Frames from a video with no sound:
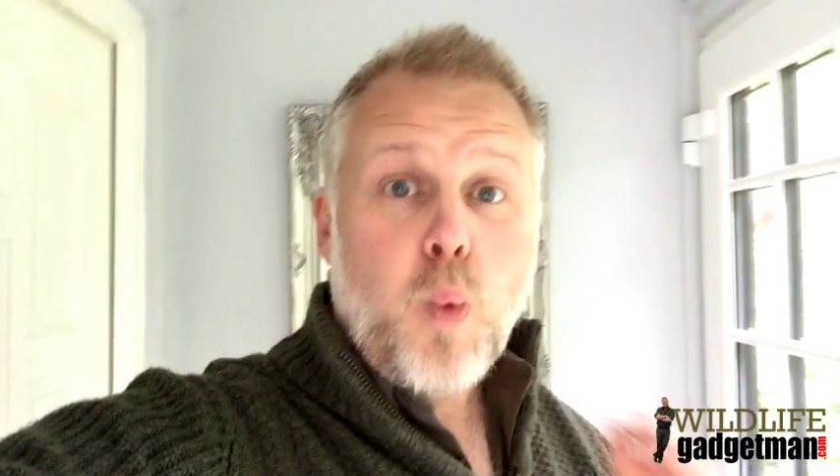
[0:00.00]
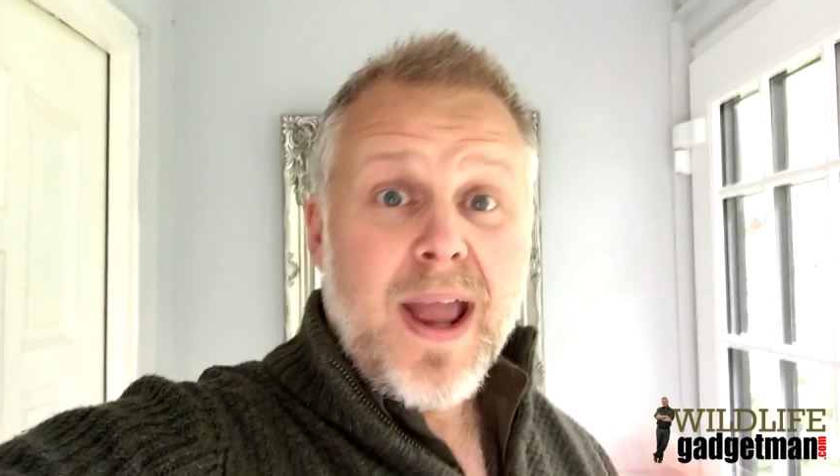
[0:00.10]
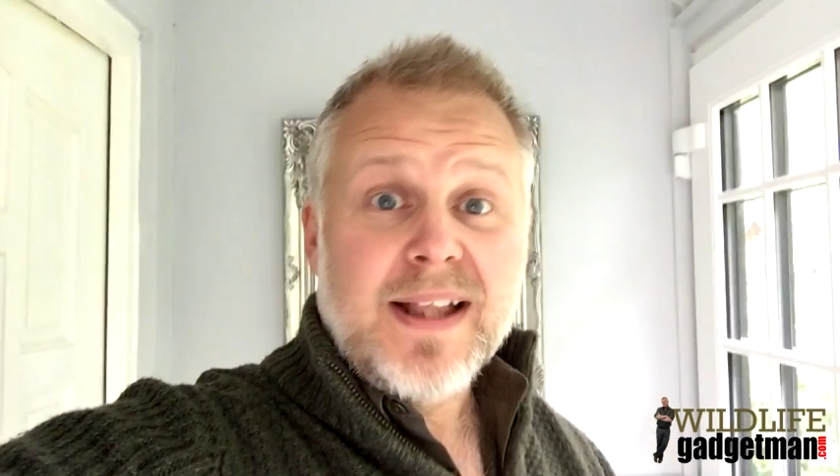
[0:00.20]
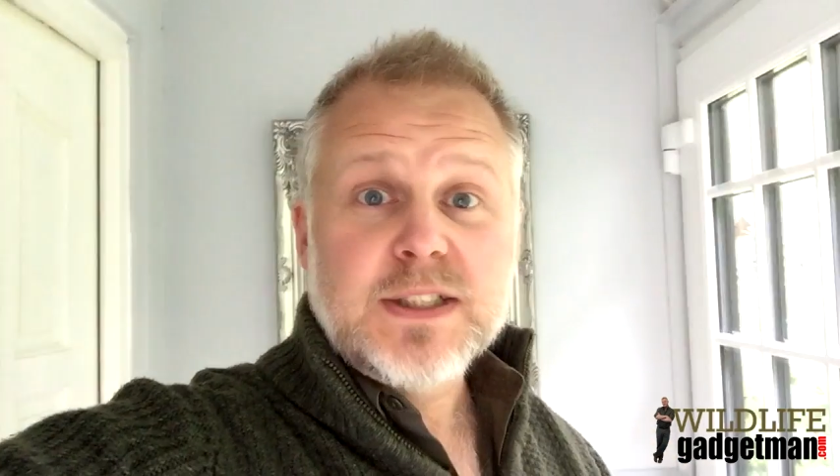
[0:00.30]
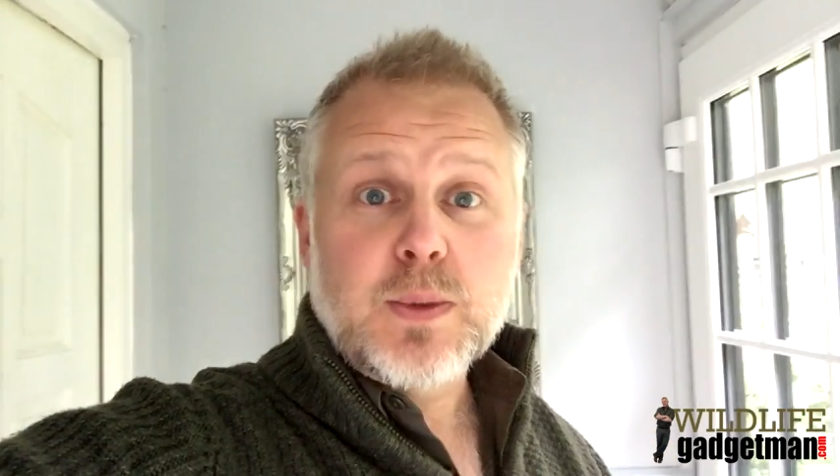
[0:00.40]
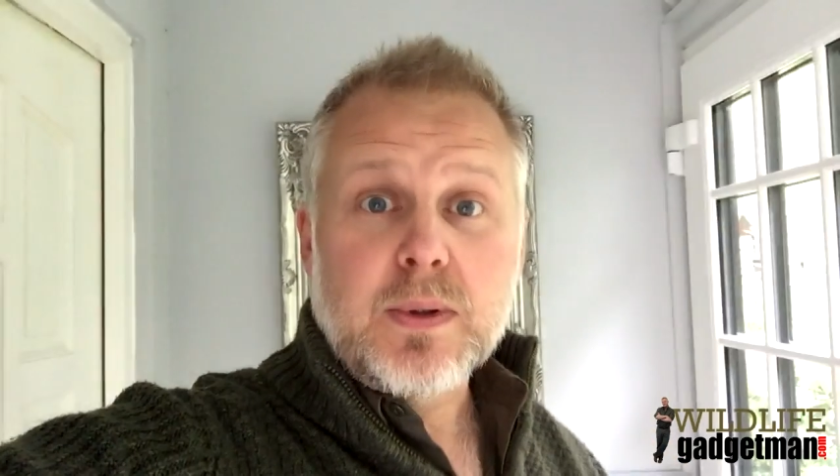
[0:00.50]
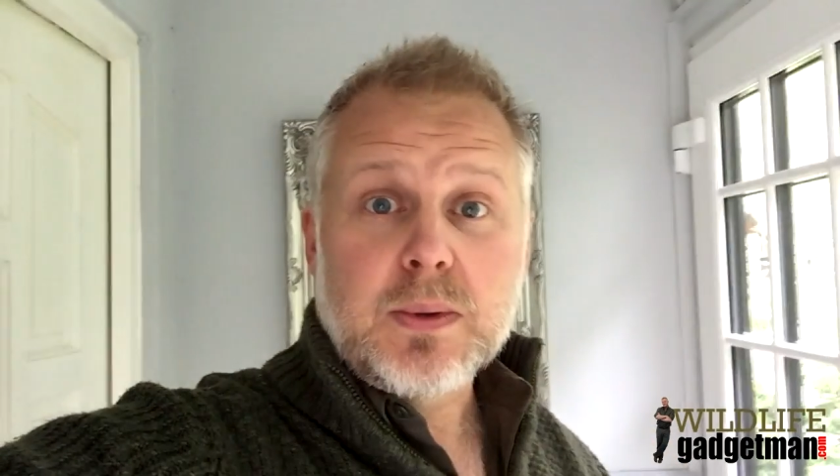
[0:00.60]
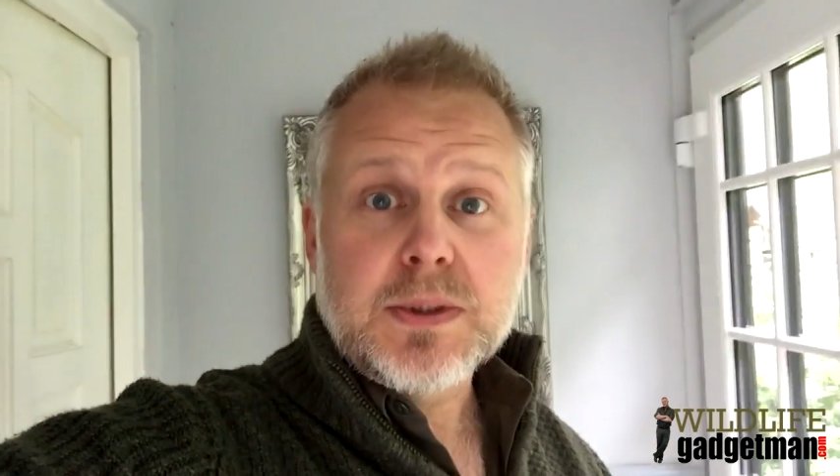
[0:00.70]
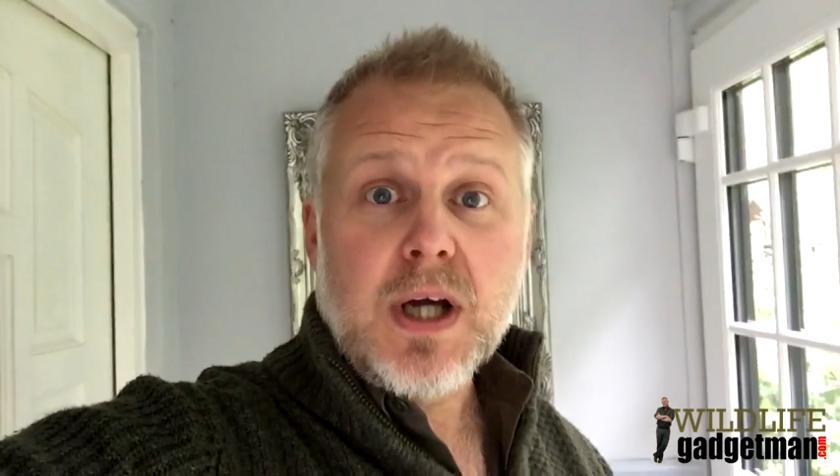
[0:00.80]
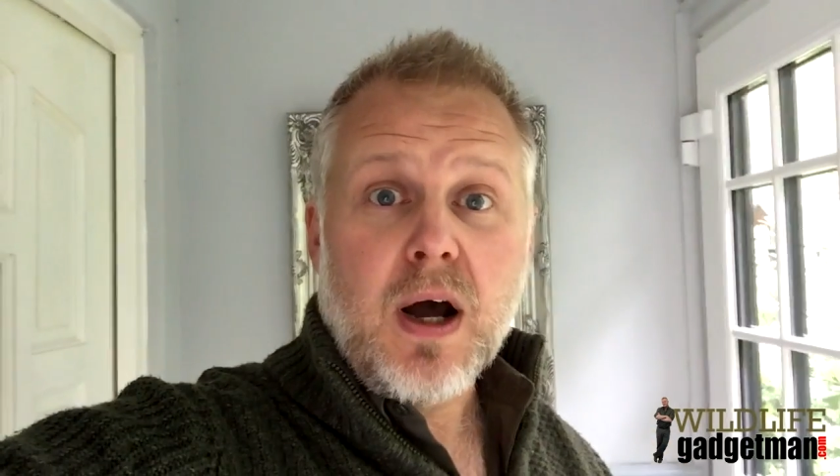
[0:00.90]
where the
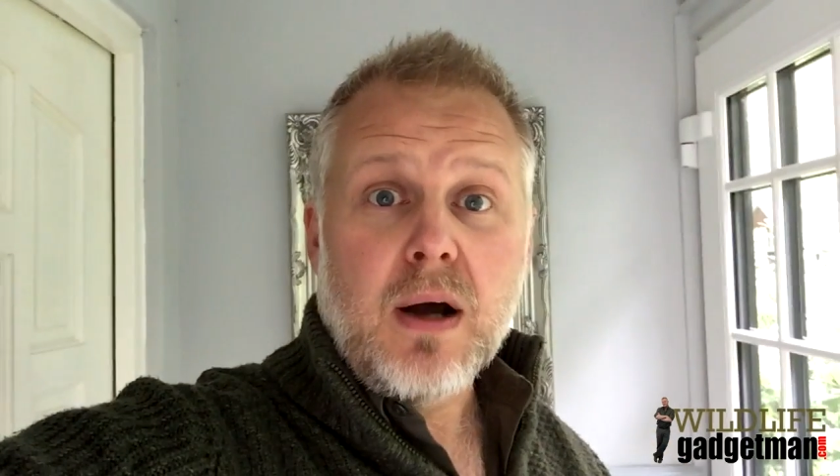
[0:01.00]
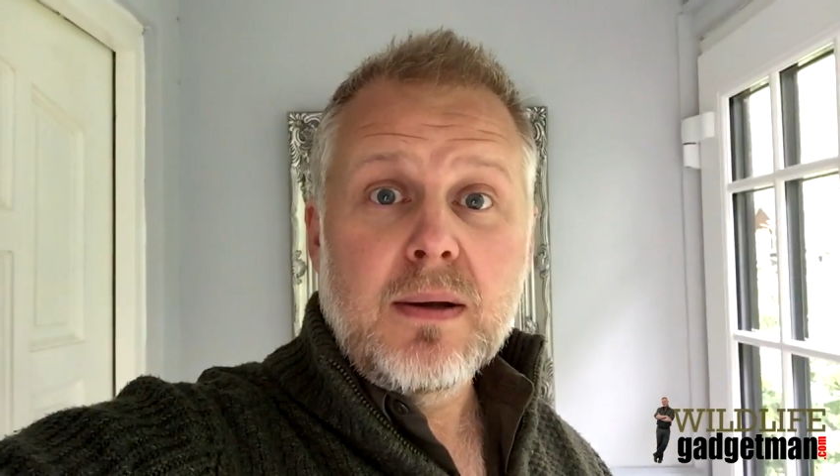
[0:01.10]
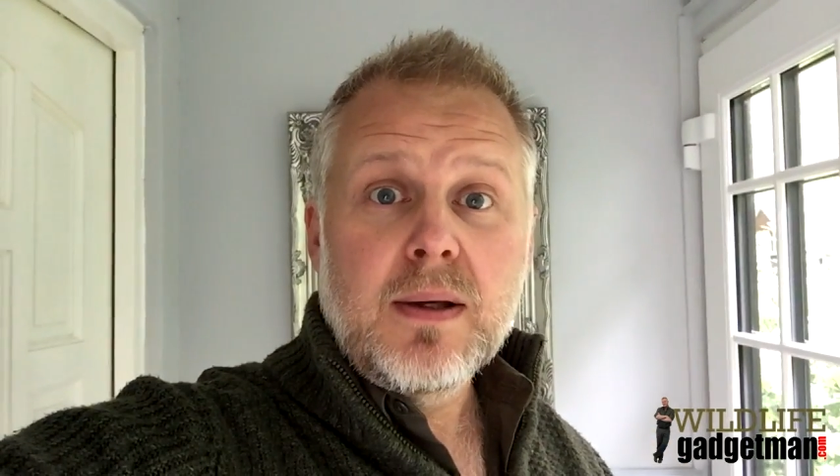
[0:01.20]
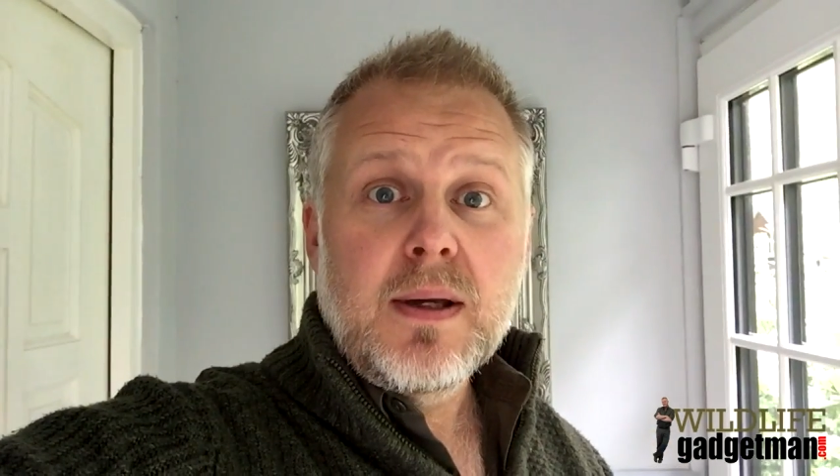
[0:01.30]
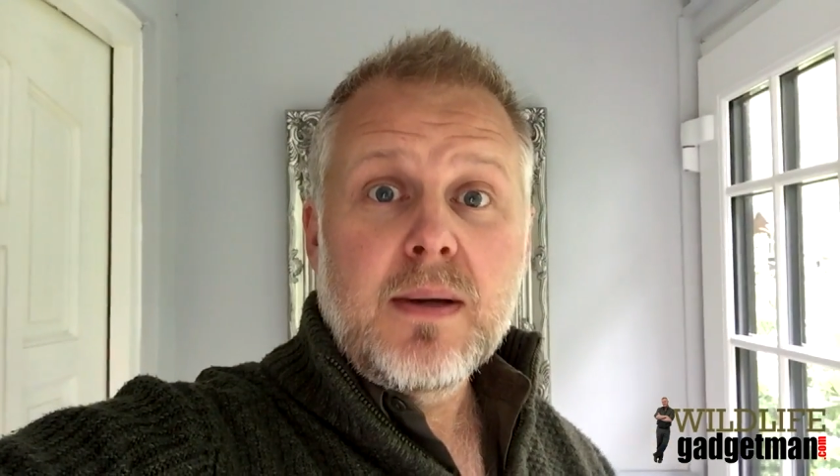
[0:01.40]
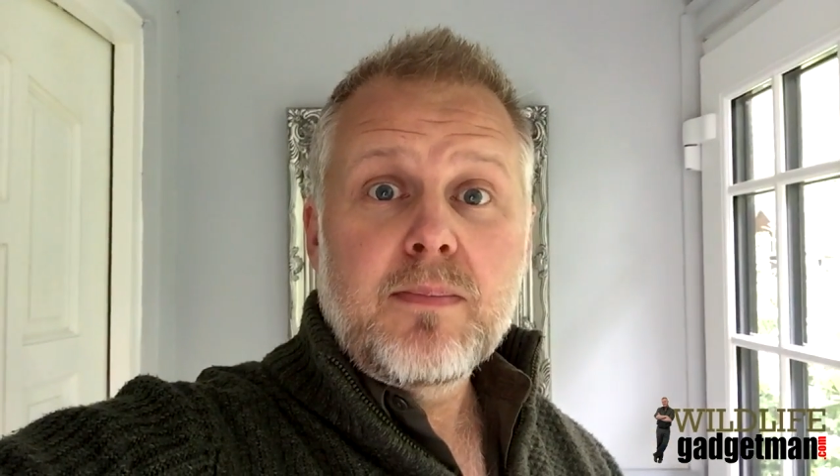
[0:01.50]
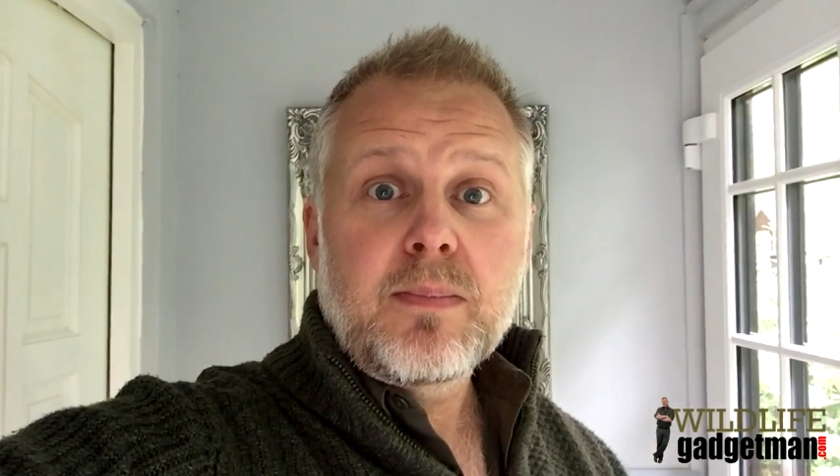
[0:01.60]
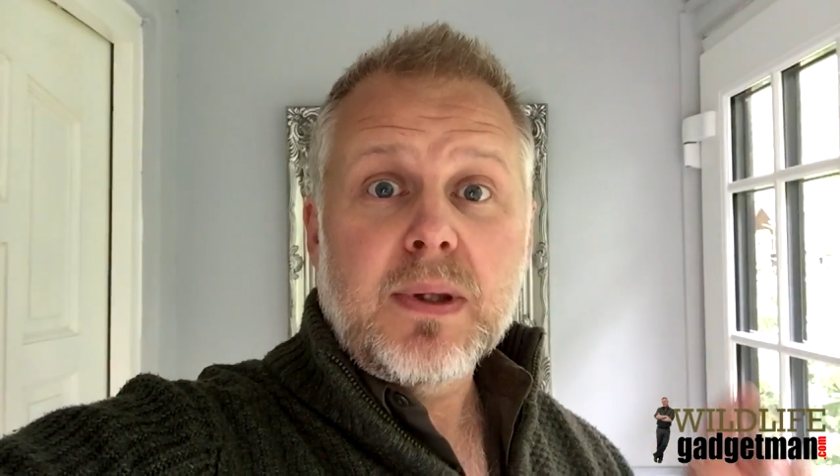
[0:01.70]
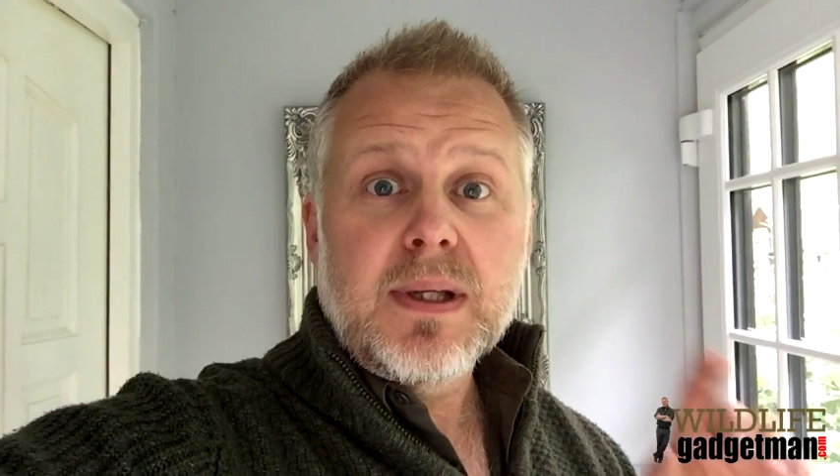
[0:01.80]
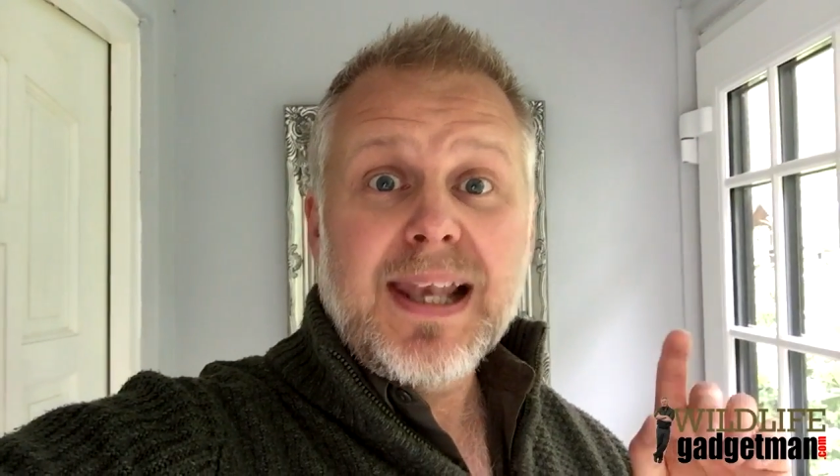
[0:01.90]
squirrels are but